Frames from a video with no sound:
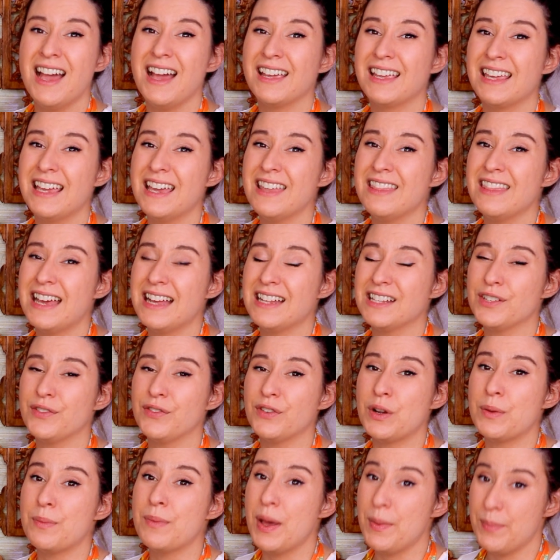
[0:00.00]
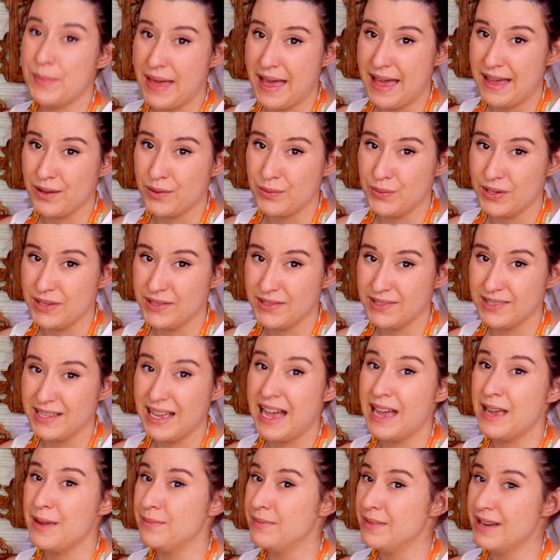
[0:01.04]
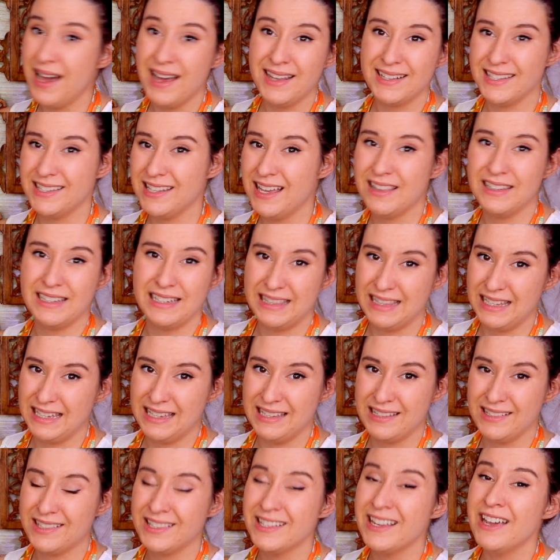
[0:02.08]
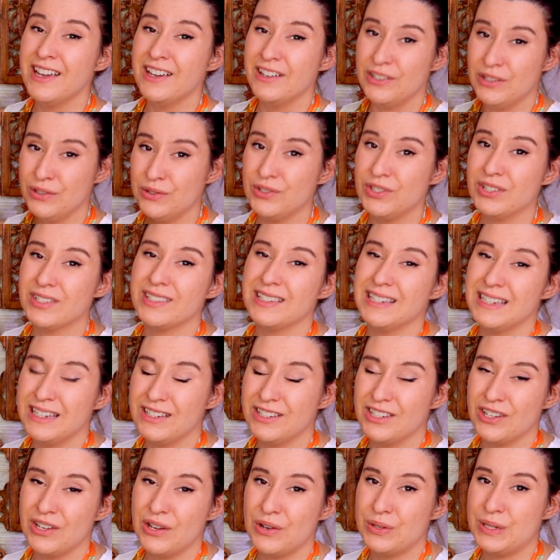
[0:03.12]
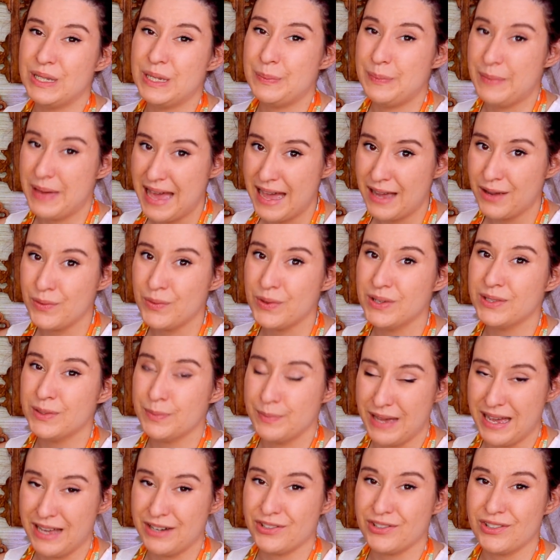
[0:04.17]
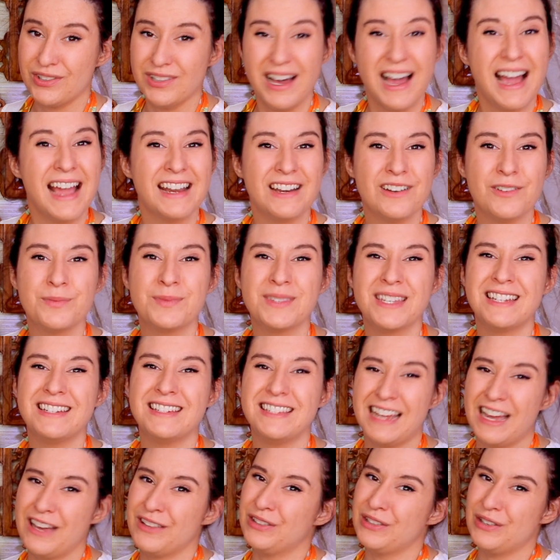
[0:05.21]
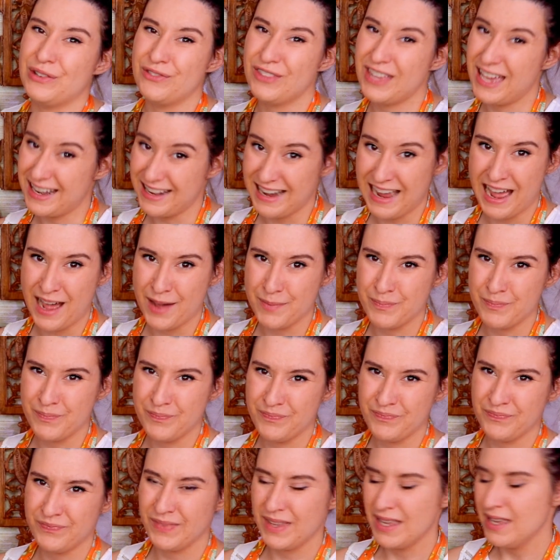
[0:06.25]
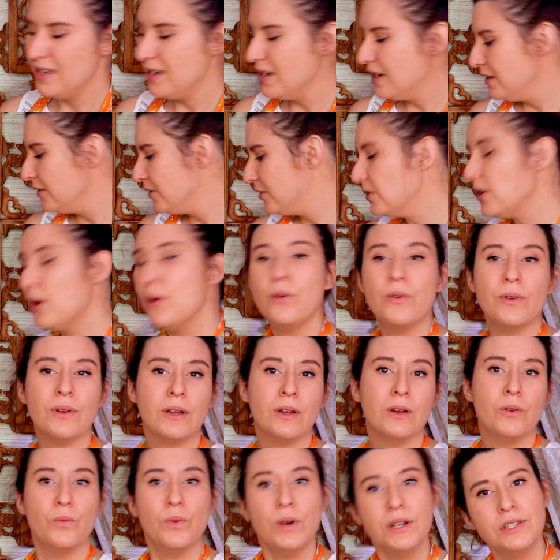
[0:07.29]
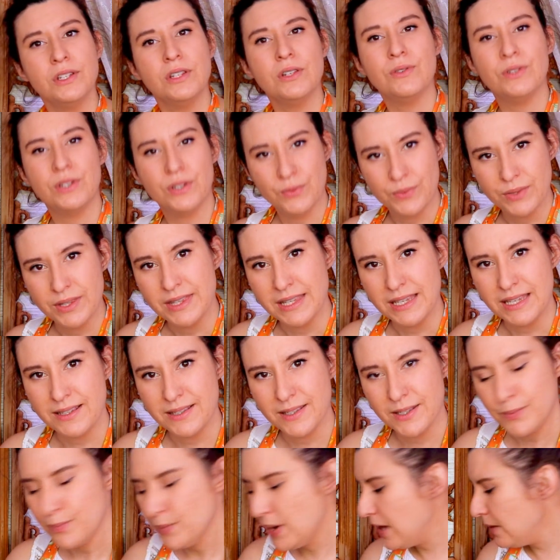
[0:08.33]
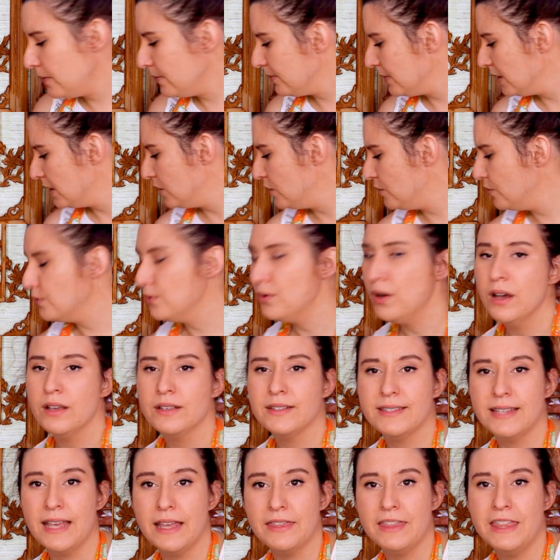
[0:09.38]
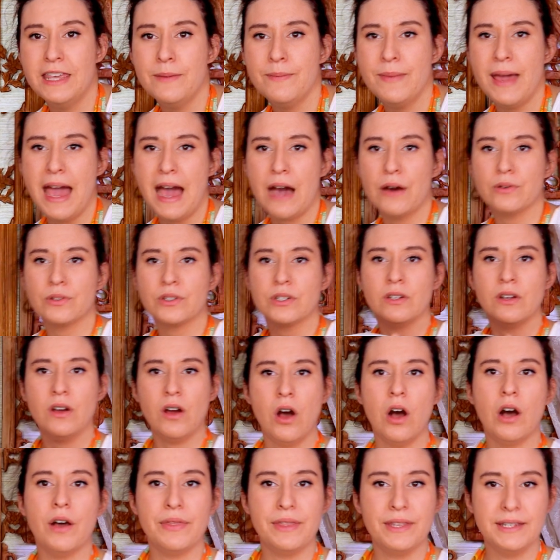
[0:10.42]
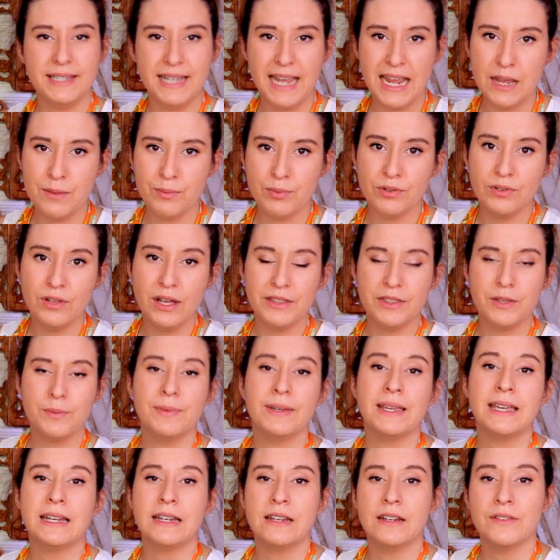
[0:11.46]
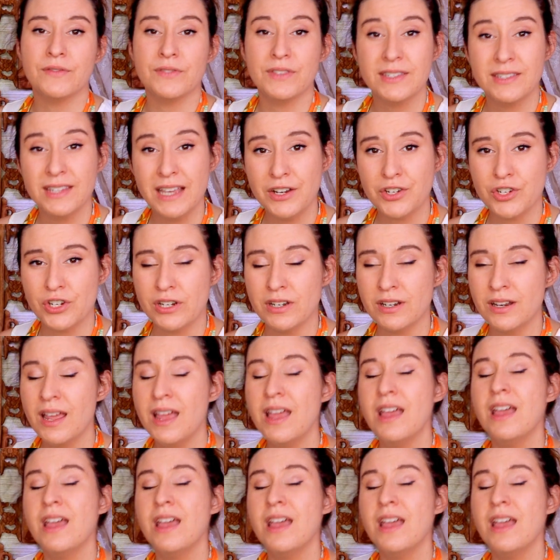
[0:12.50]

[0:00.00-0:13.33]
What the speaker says: Again, that's from Magwa's. I'm not selling these. You just need to go to Magwa's Magical Items and download that app. So what do you do with these? Well, you set them out on the table at the beginning of the session.